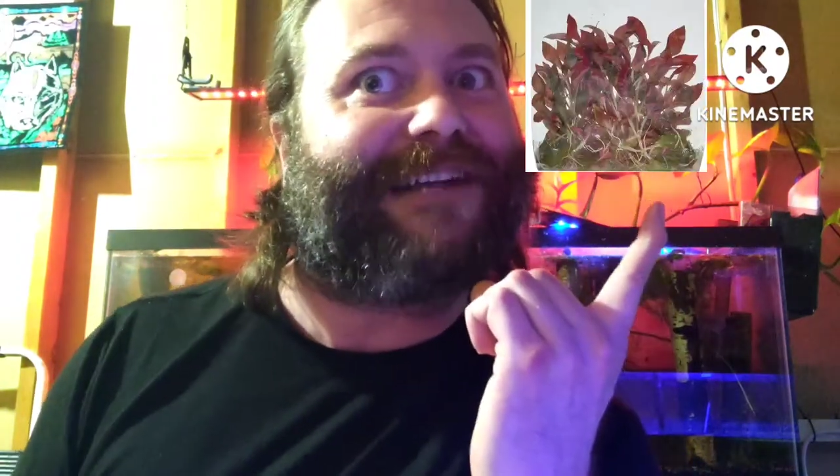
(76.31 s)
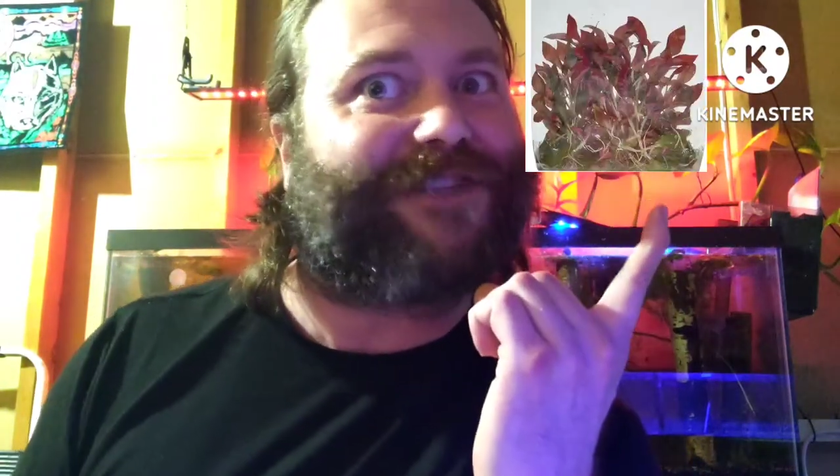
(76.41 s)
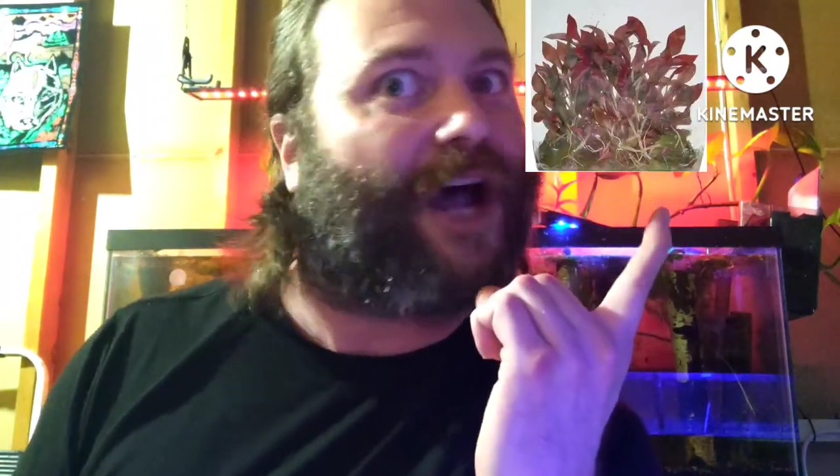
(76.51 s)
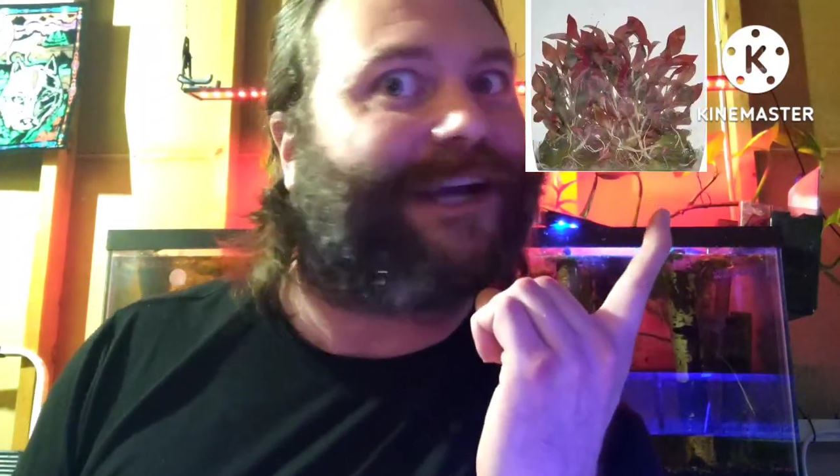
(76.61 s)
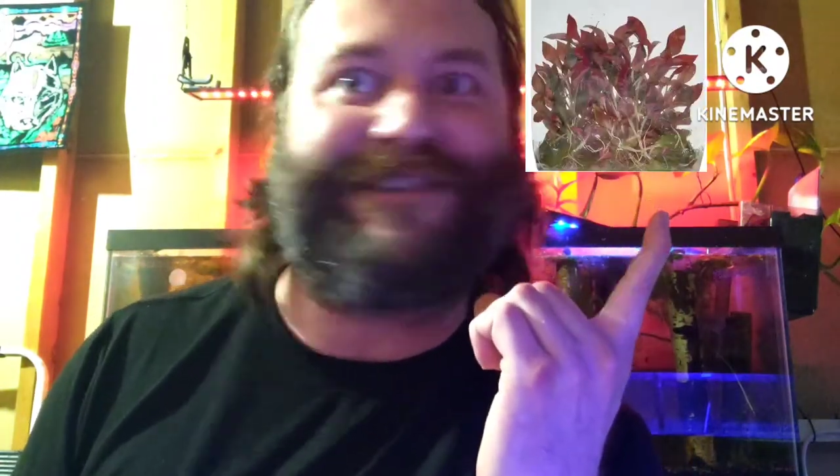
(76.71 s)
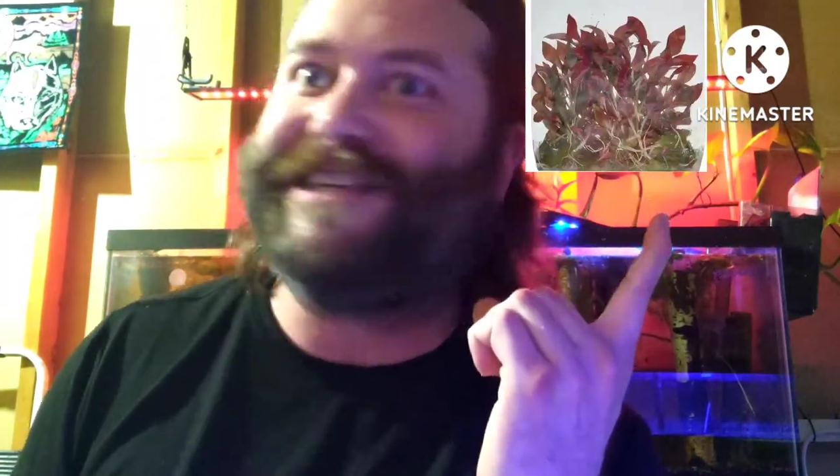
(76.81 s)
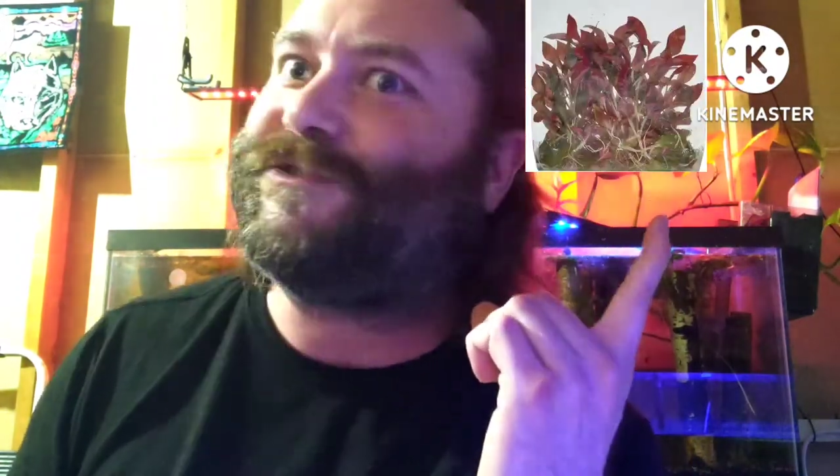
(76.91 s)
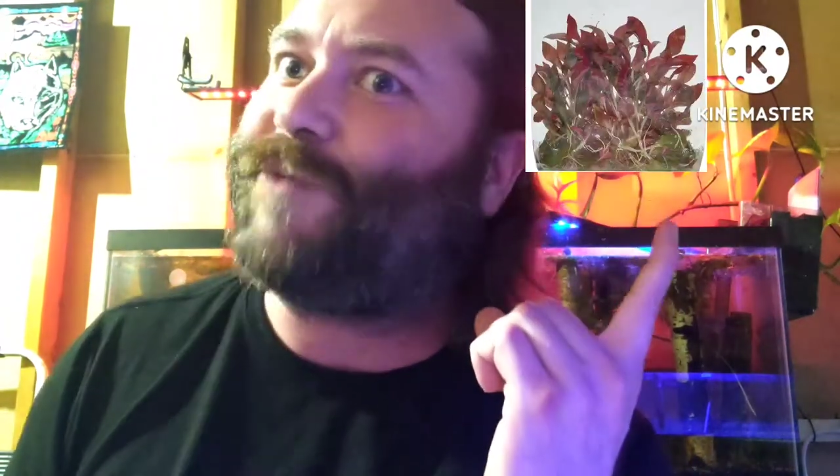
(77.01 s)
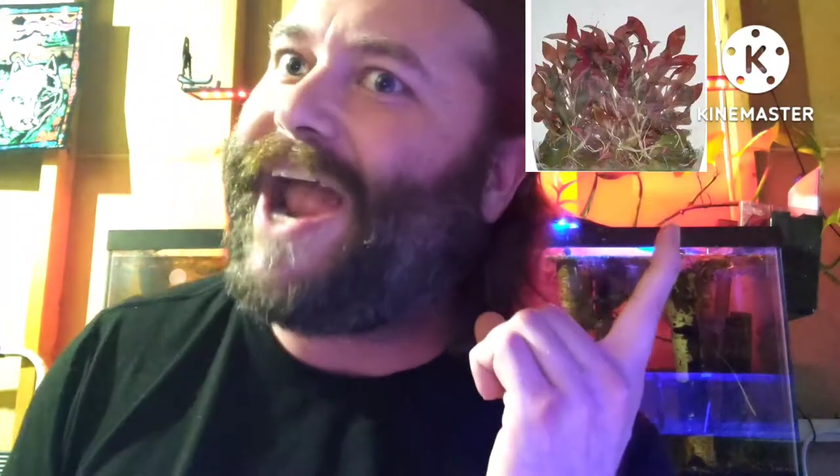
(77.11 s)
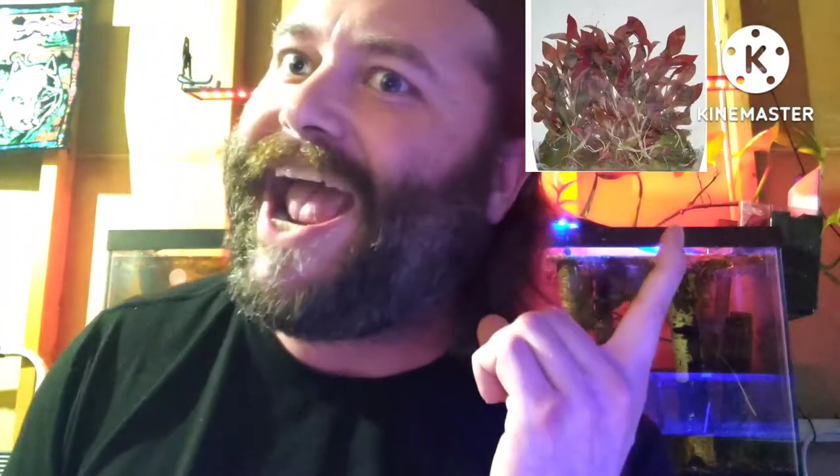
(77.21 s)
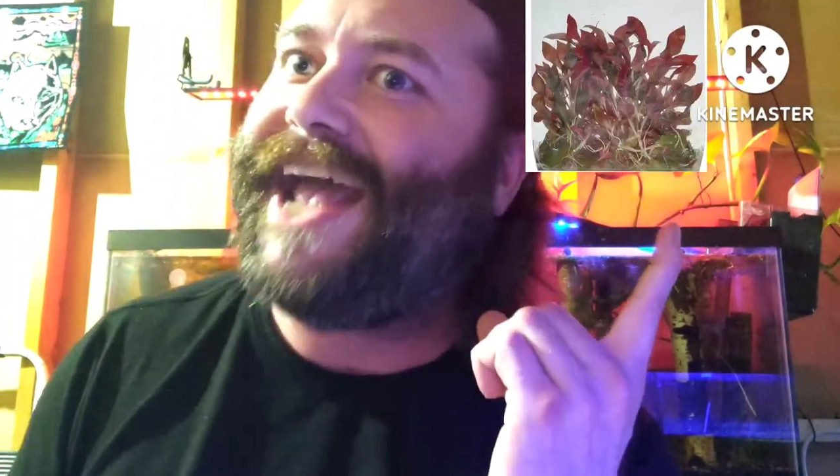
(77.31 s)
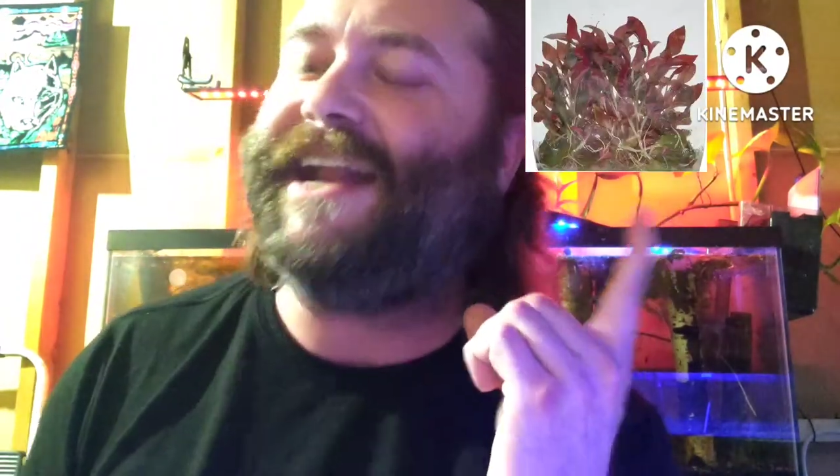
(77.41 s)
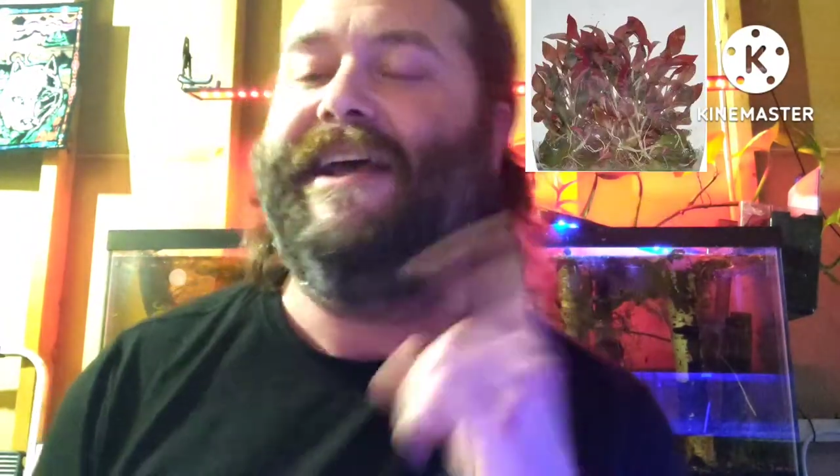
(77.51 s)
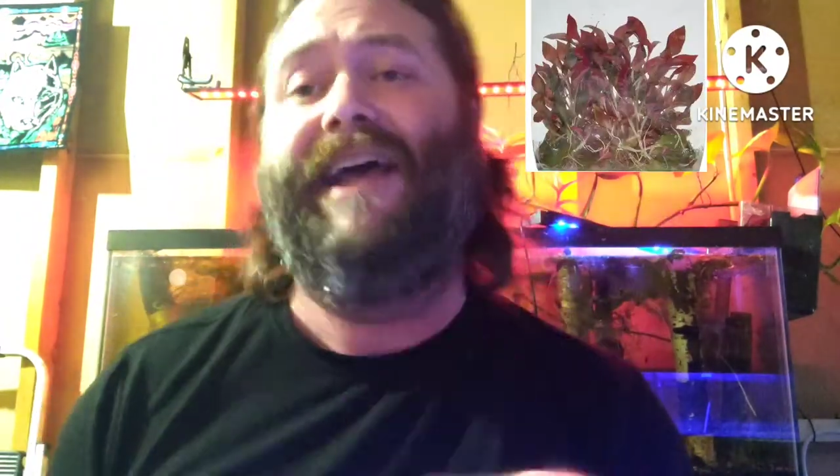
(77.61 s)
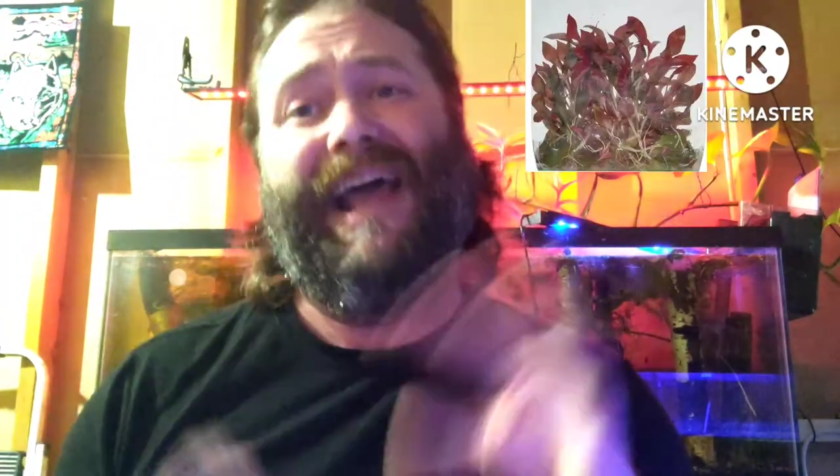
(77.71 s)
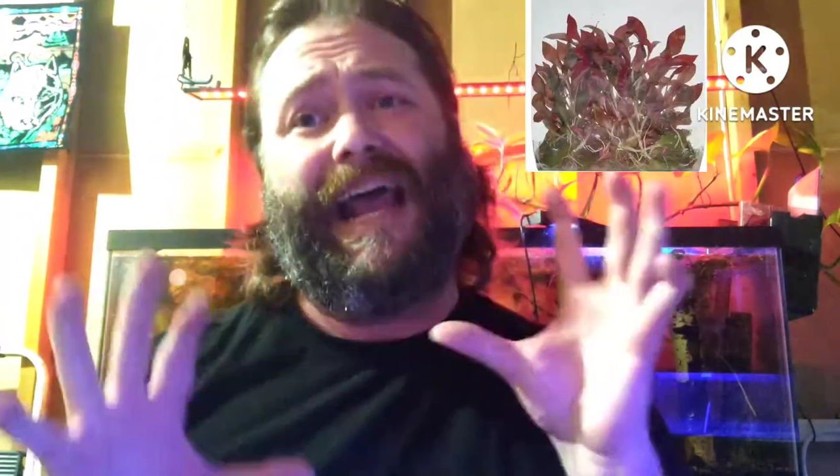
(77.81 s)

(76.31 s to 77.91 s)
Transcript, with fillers: I saw because it's red.